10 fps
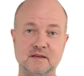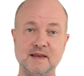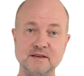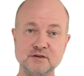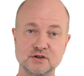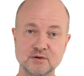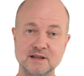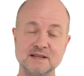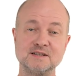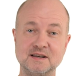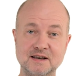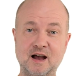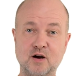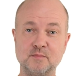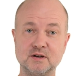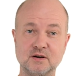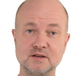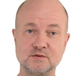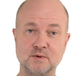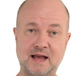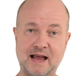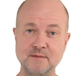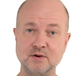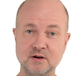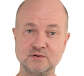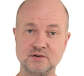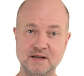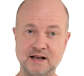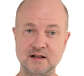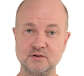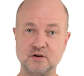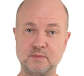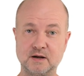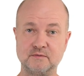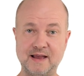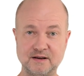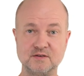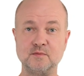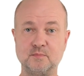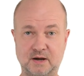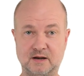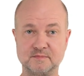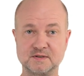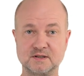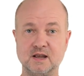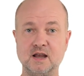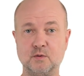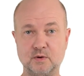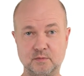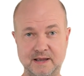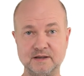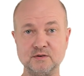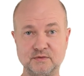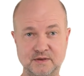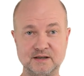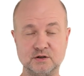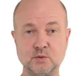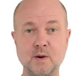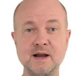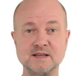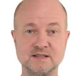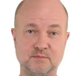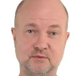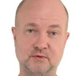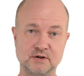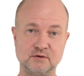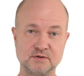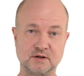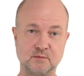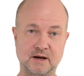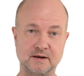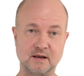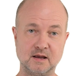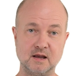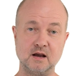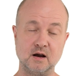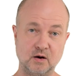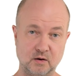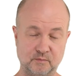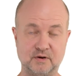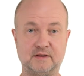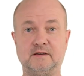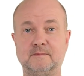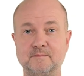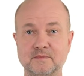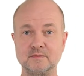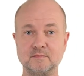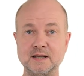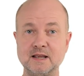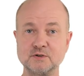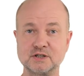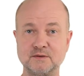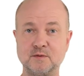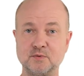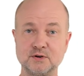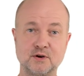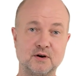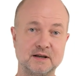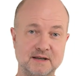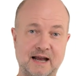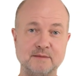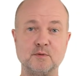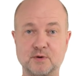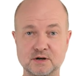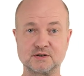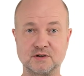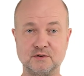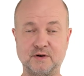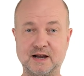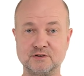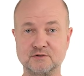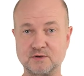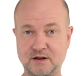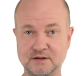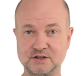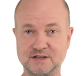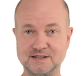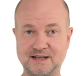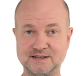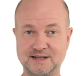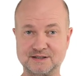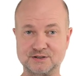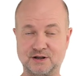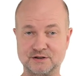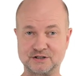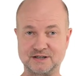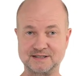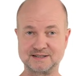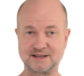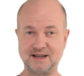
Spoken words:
then you should listen now, because what I'm going to tell you about vacuum pumps will make you think twice before using one. Hopefully. My name is Stefan Buntrock and I'm a board-certified urologist and sexologist.